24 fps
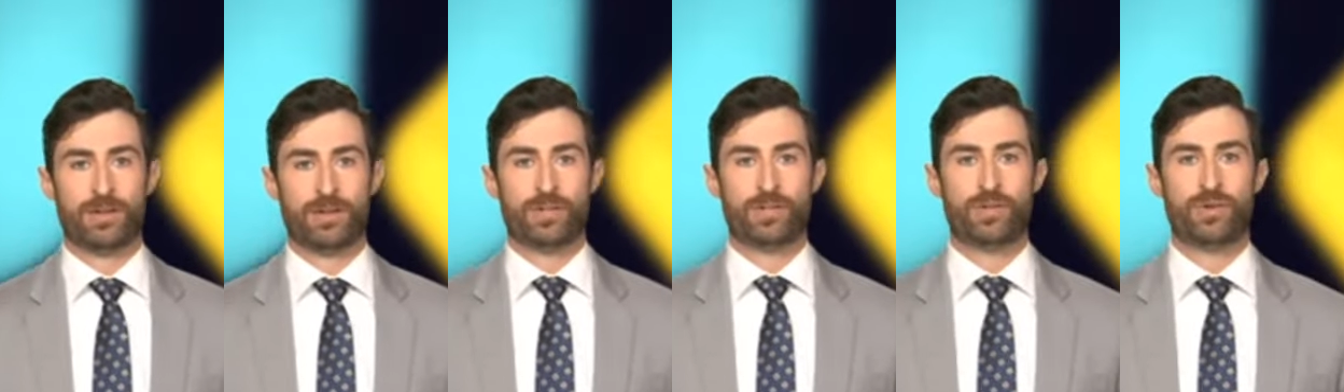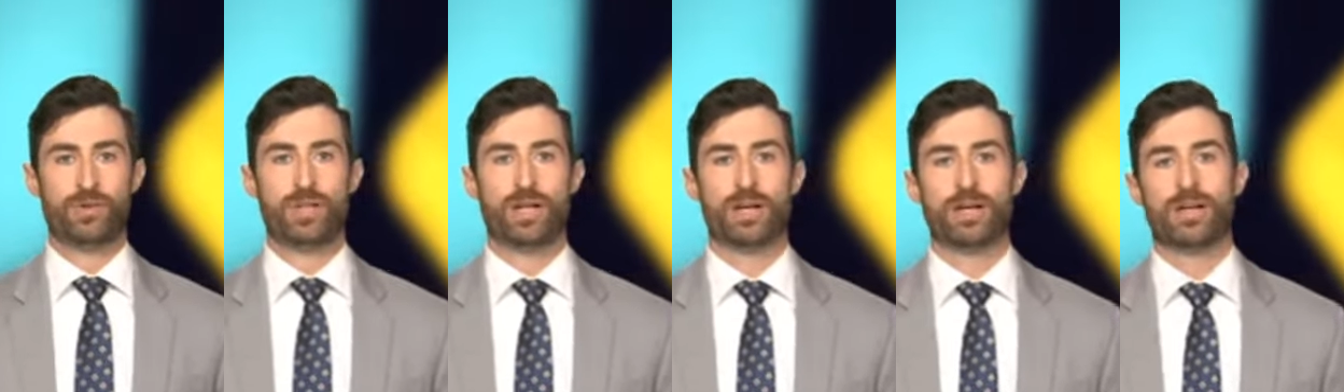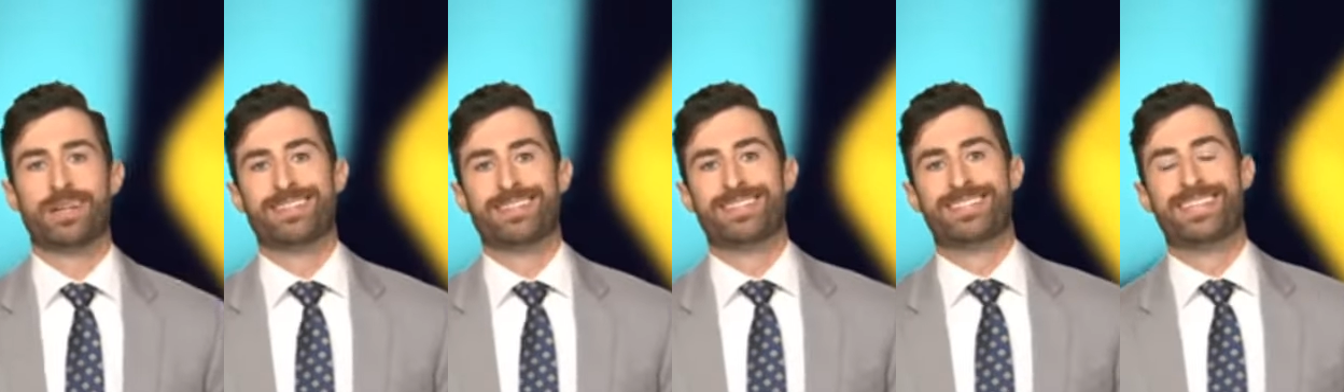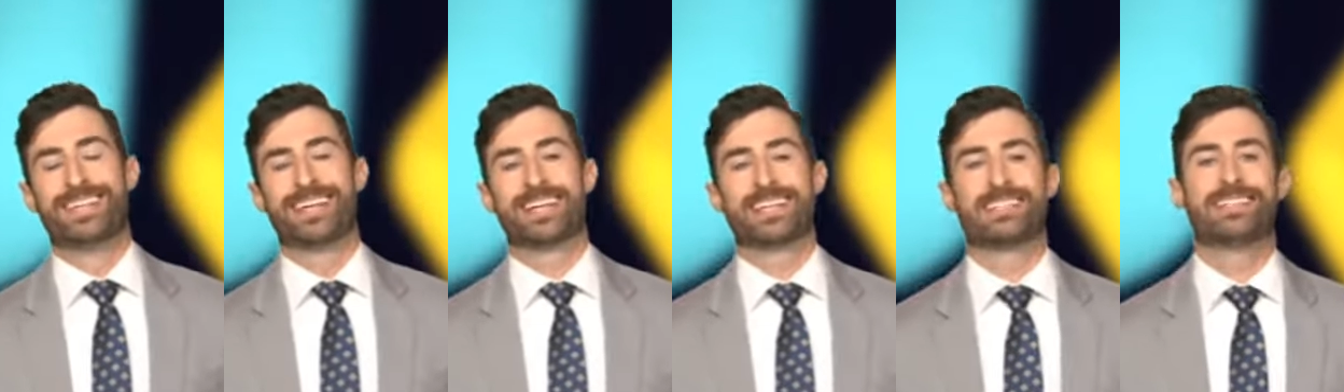To the
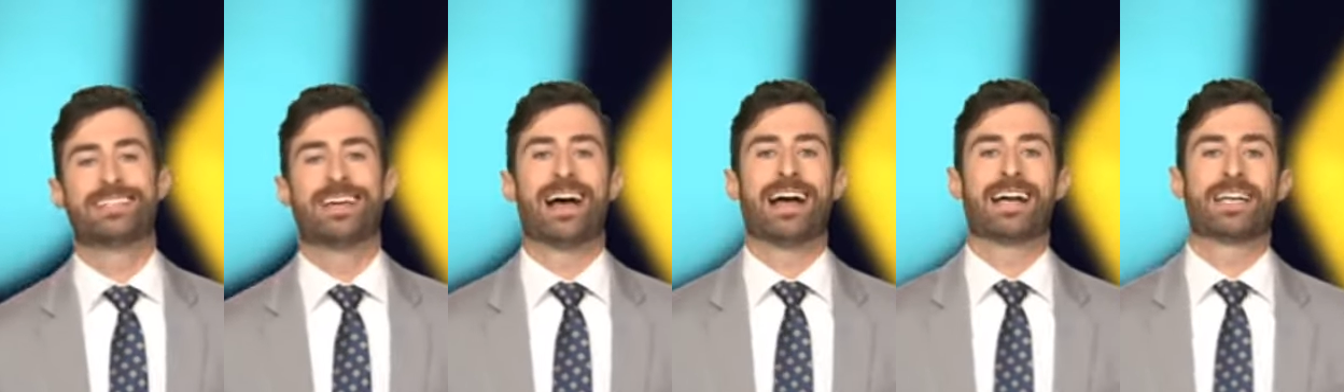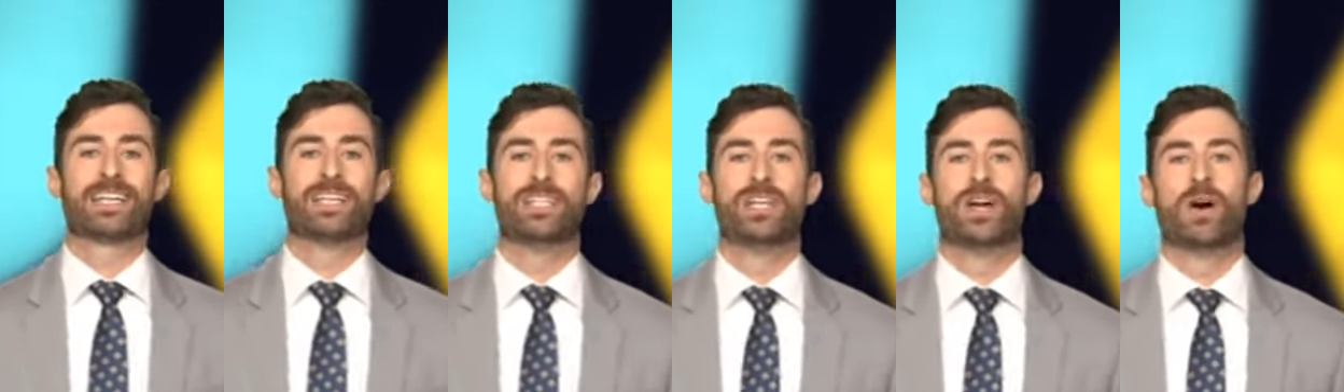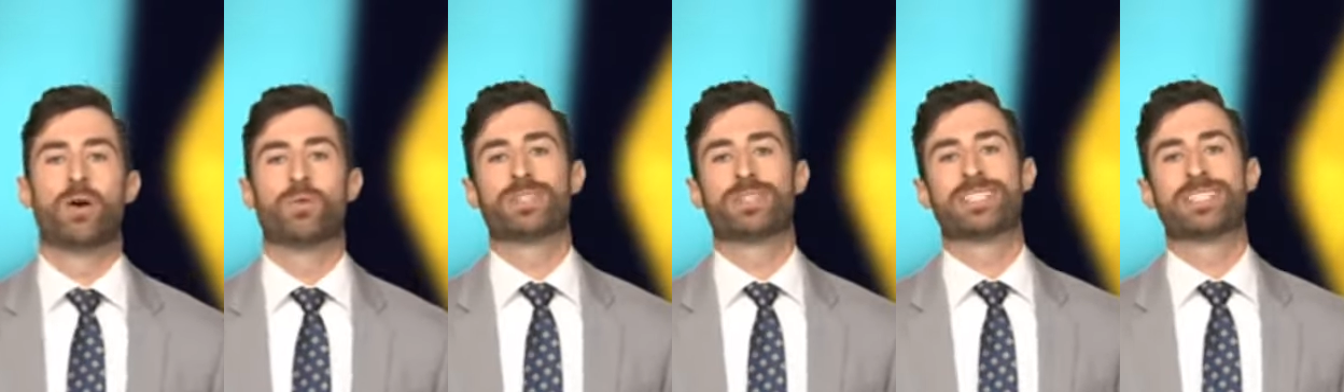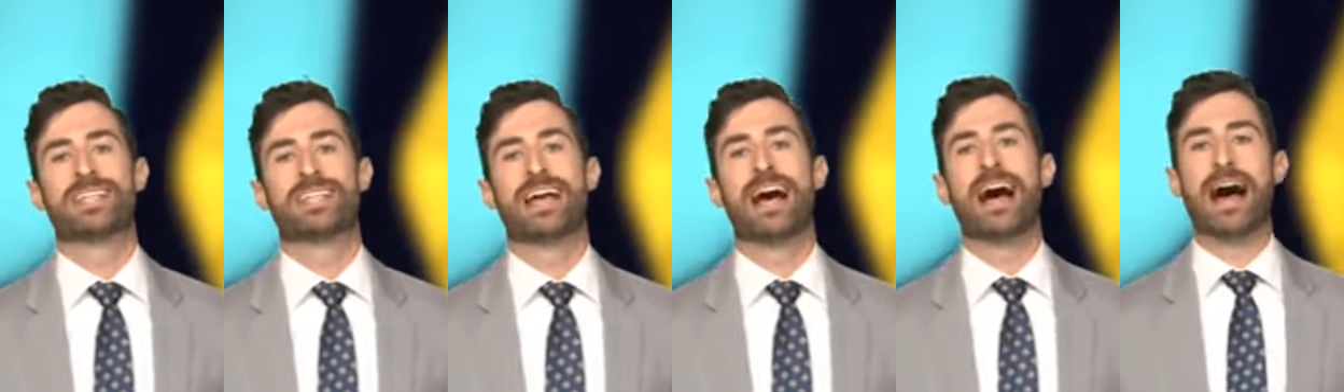tick-tock, you don't
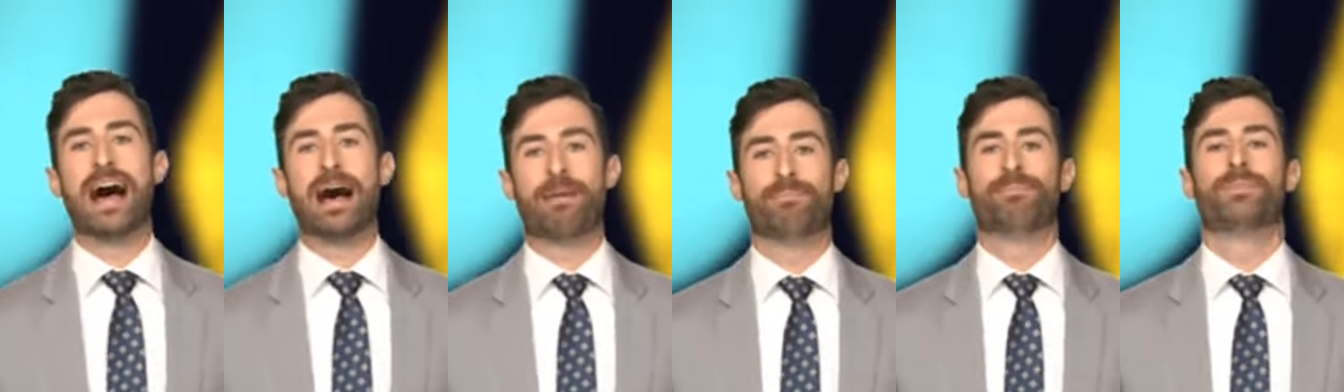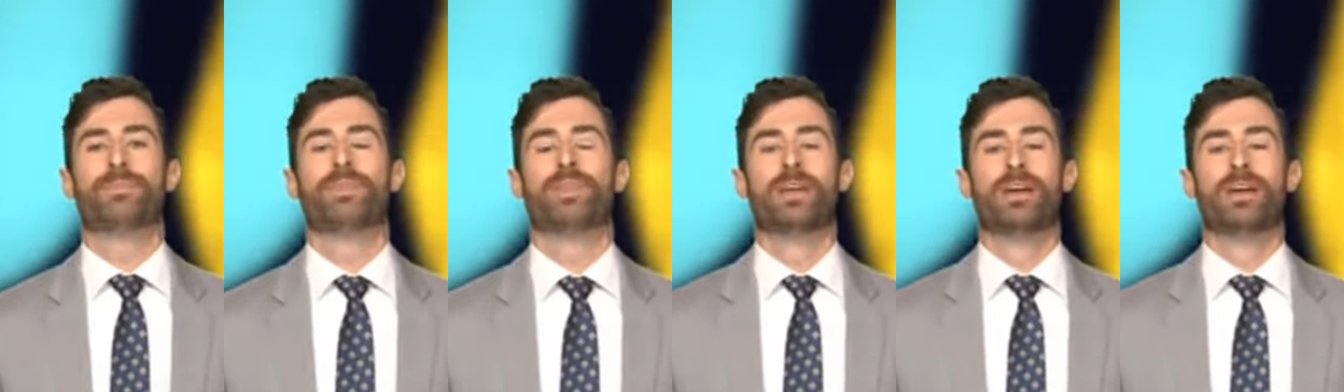stop.